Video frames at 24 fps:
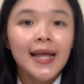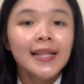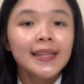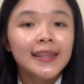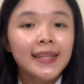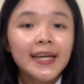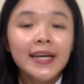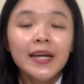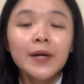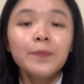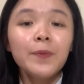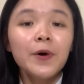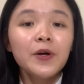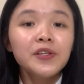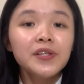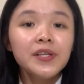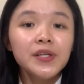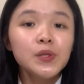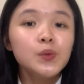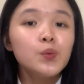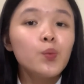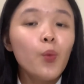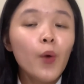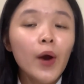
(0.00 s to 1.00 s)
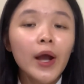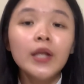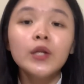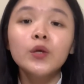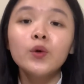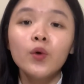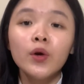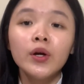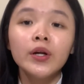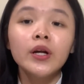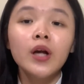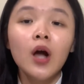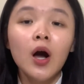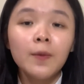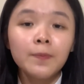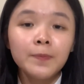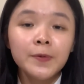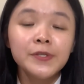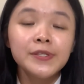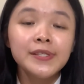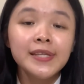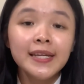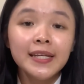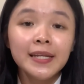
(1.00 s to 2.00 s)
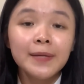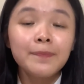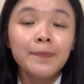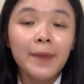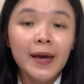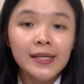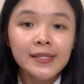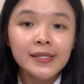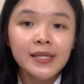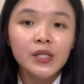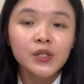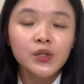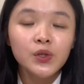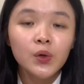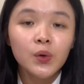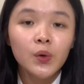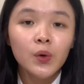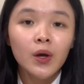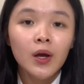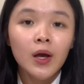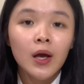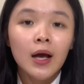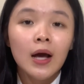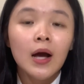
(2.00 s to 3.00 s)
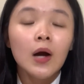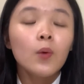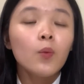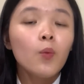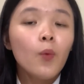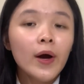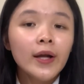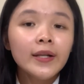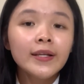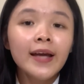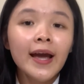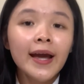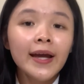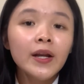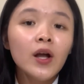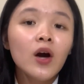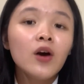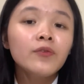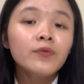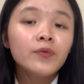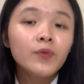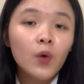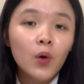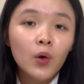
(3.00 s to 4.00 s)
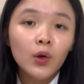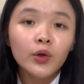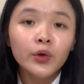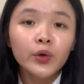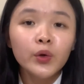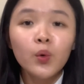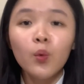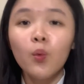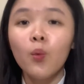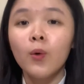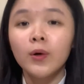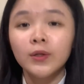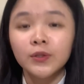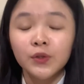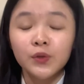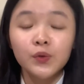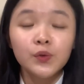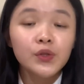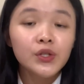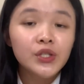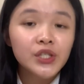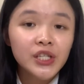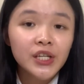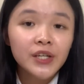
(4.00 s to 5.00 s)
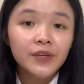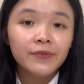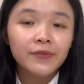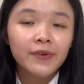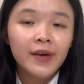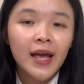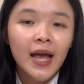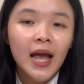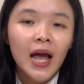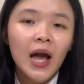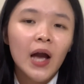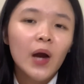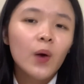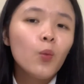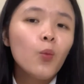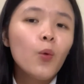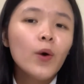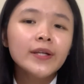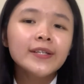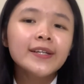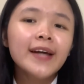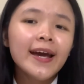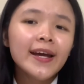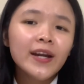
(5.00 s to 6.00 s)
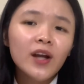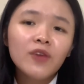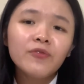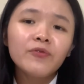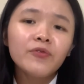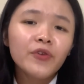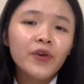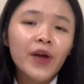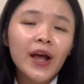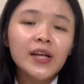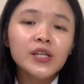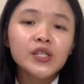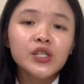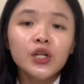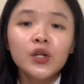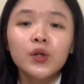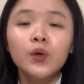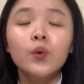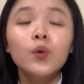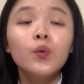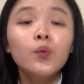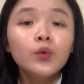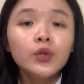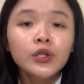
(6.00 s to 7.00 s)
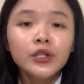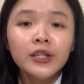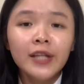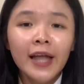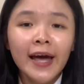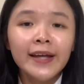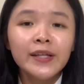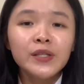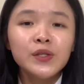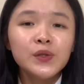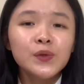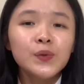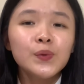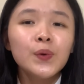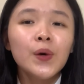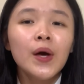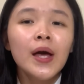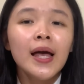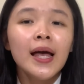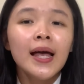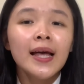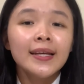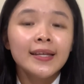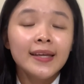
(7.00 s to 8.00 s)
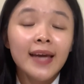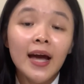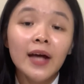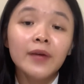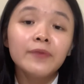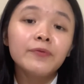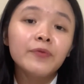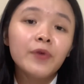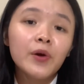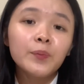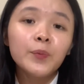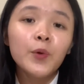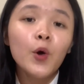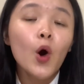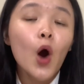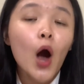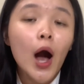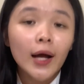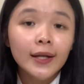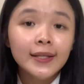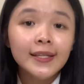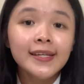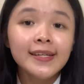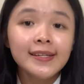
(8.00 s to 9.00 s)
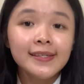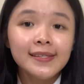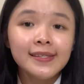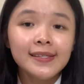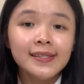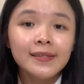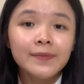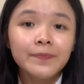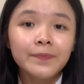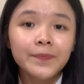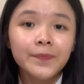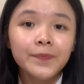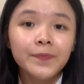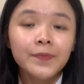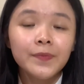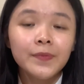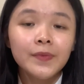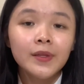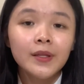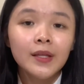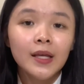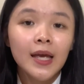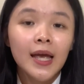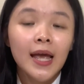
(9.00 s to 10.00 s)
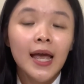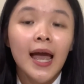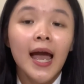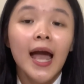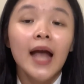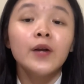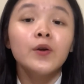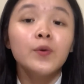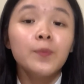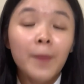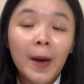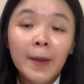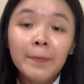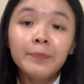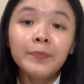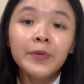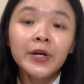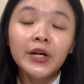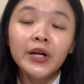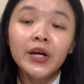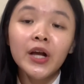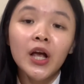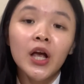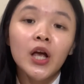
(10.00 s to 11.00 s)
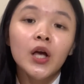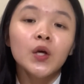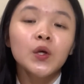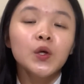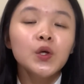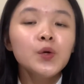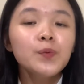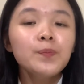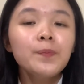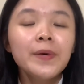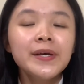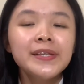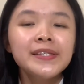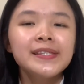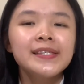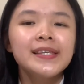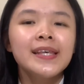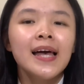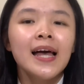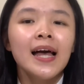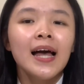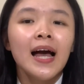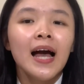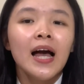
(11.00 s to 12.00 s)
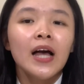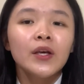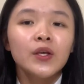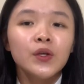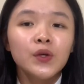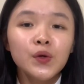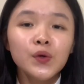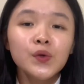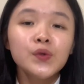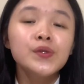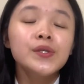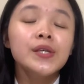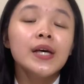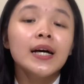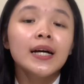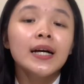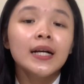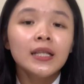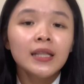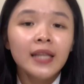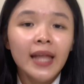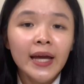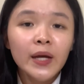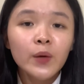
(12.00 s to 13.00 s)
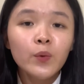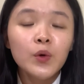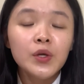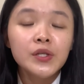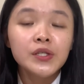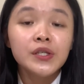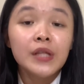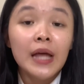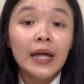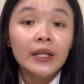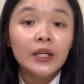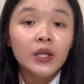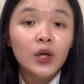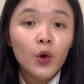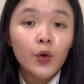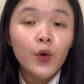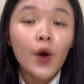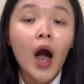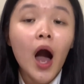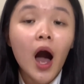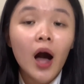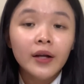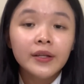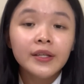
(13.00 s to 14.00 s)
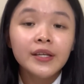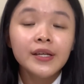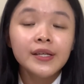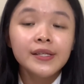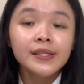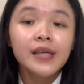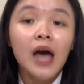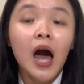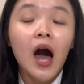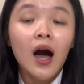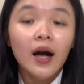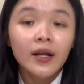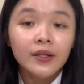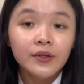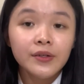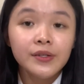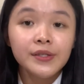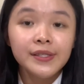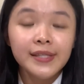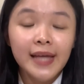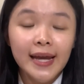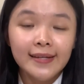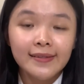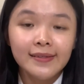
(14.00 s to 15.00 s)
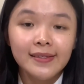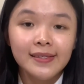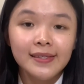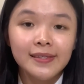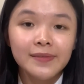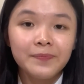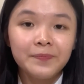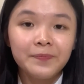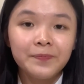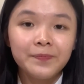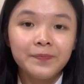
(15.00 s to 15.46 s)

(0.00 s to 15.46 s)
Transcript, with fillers: Think about just when you are composing the message. What kind of goal you want to achieve and what kind of reaction you would like to get from your audience. And remember, you must use a language that your audience understands.